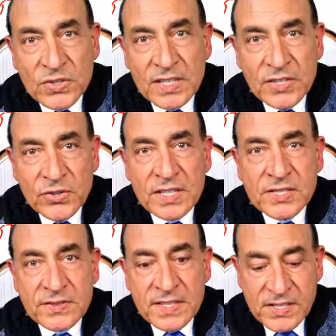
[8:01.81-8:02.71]
the units
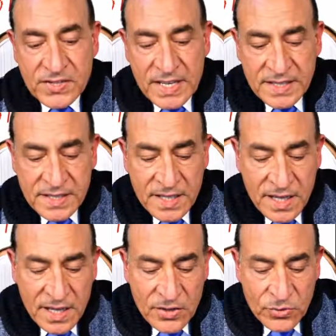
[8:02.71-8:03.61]
of the stress
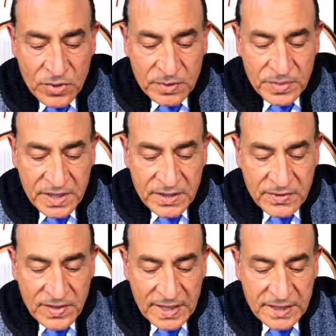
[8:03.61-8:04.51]
will be
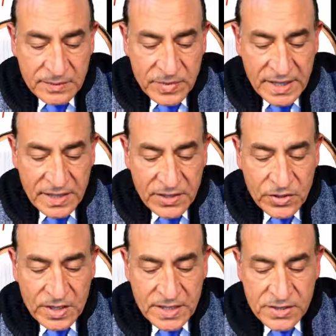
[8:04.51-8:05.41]
reflected by the
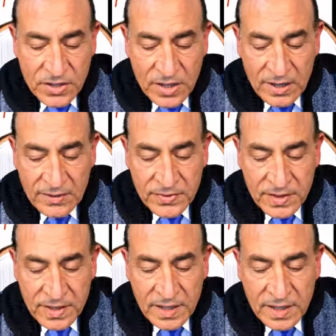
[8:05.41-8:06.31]
units of
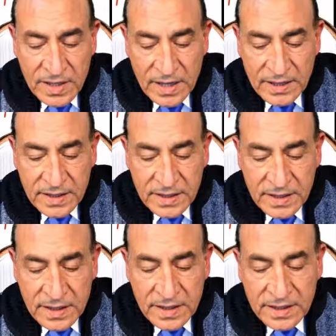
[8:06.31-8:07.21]

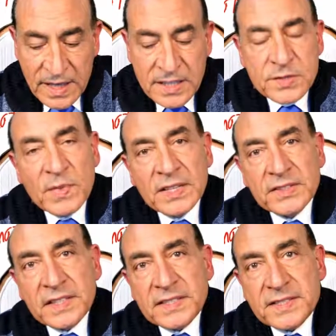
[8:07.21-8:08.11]
the Young's
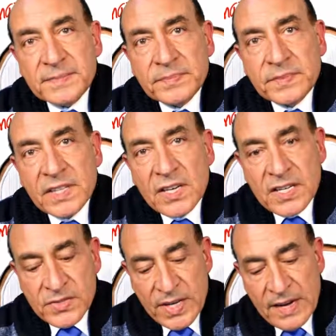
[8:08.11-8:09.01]
modulus,
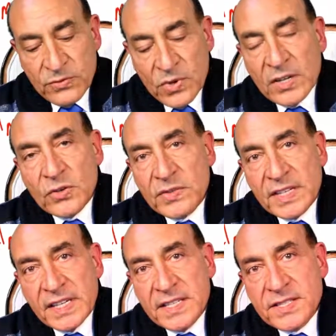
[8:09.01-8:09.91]
because you have 1 over
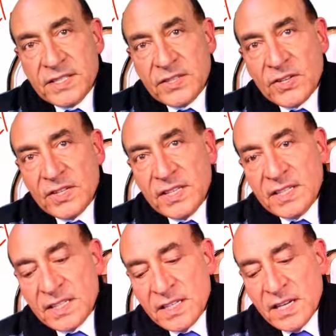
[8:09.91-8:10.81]
E0
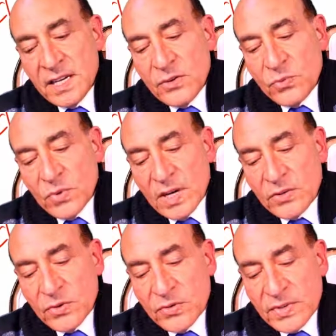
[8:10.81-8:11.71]
here, 1
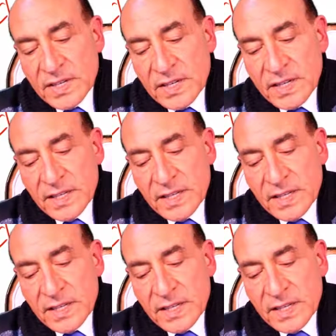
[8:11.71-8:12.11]
over